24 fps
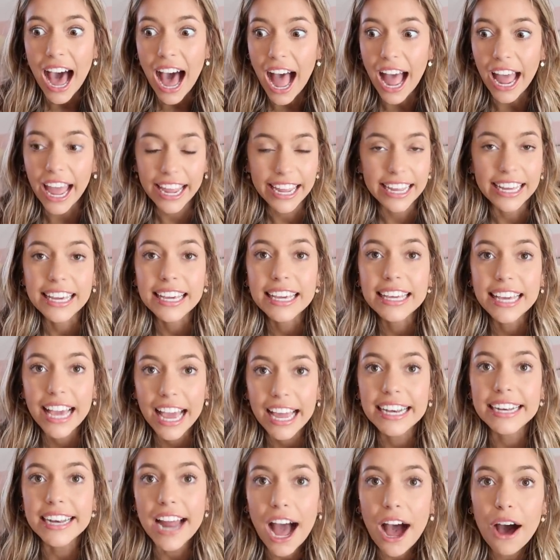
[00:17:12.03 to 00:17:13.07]
I
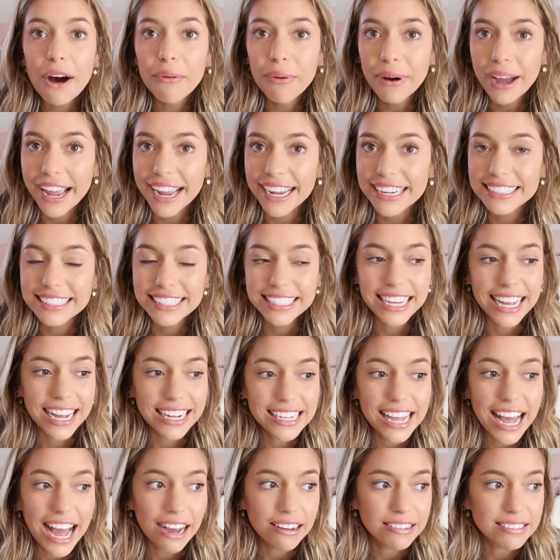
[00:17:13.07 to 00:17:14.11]
cannot wait to
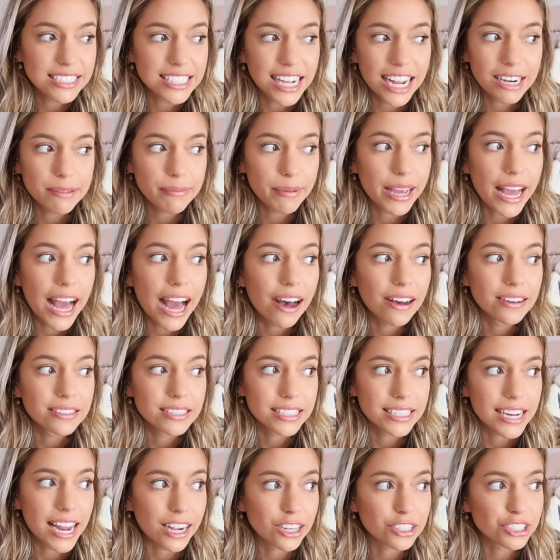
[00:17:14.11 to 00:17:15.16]
get outside of my house
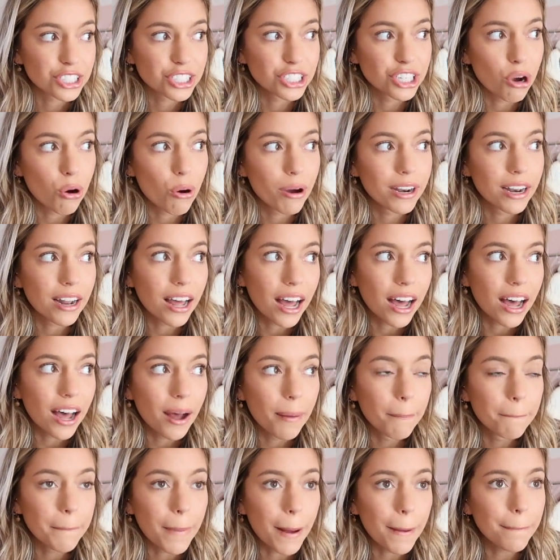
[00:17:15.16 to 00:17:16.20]
and actually go on
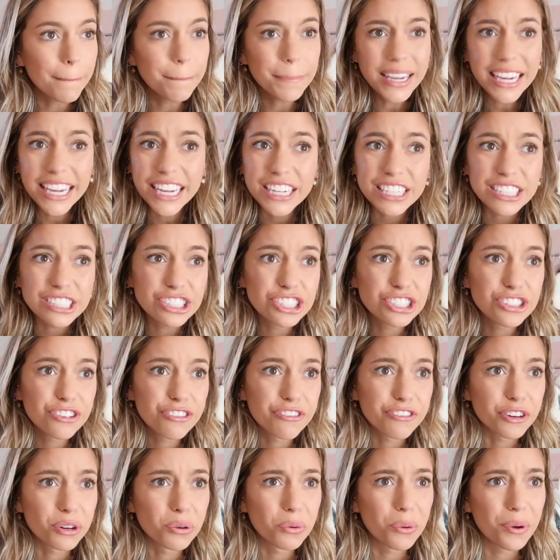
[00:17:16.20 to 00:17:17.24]
a beach
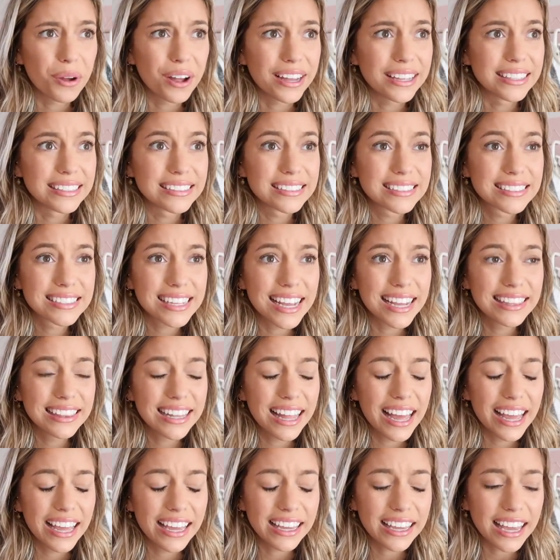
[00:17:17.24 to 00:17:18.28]
for once and,
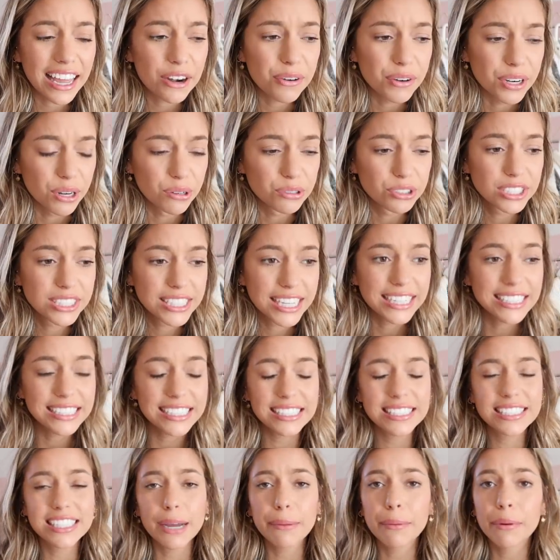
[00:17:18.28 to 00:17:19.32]
like, I don't know, just get
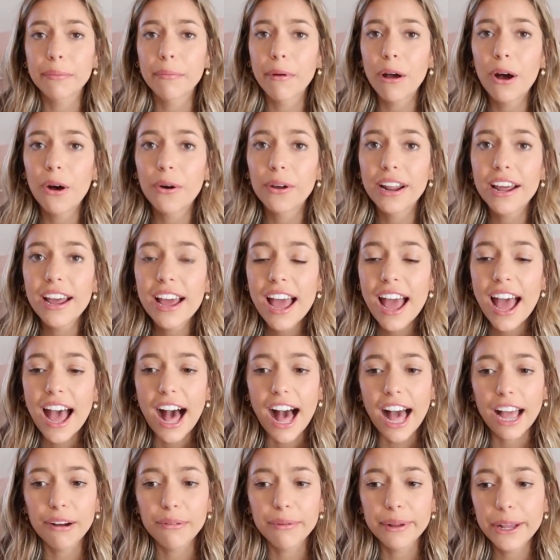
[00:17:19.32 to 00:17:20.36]
into summer mode.
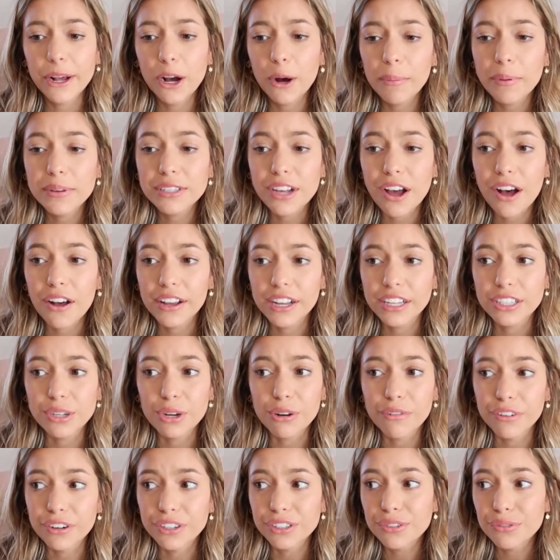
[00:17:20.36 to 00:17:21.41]
I really hope this all gets
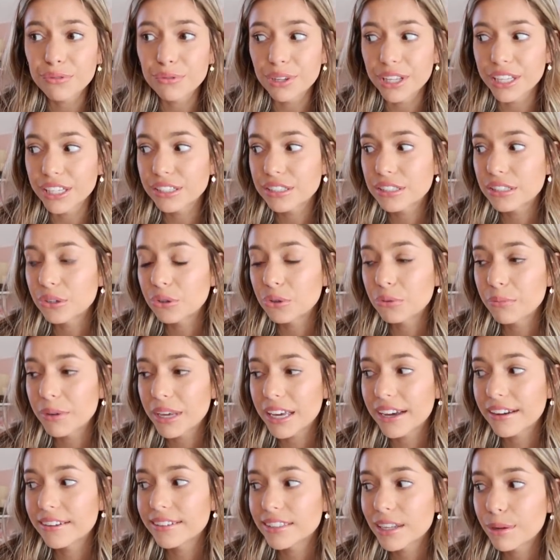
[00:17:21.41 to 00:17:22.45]
over really soon
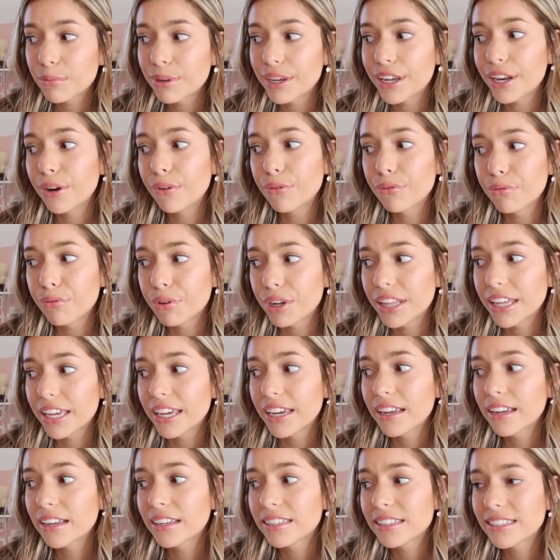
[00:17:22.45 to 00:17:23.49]
because I'm getting
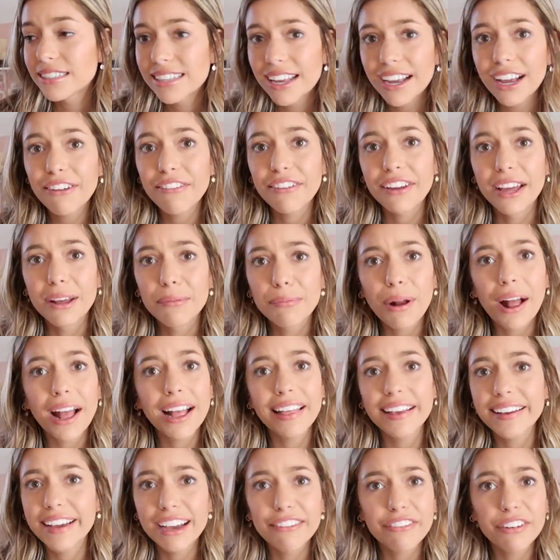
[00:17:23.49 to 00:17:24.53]
really sick of it, probably
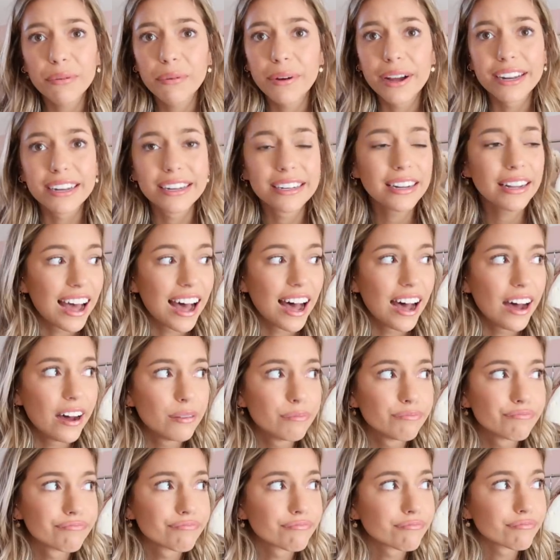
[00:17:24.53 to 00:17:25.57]
like everyone.
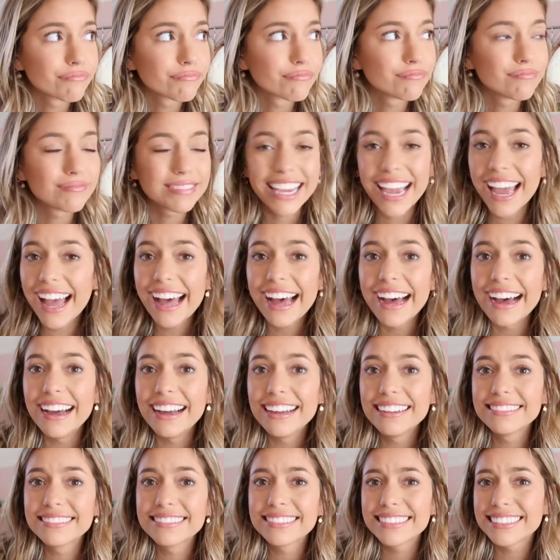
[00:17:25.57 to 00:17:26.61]

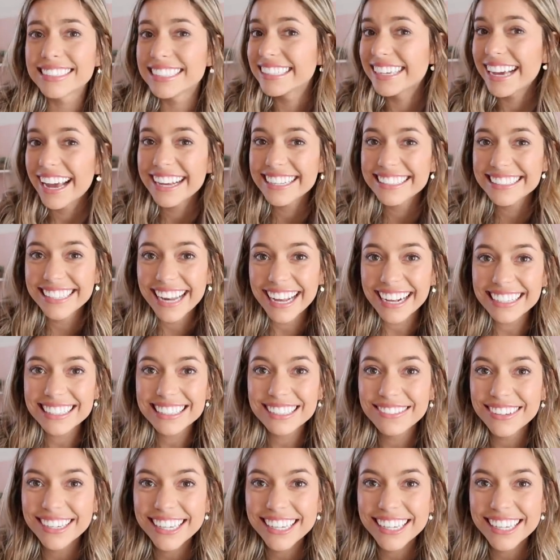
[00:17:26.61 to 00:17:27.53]
Yeah, see you guys next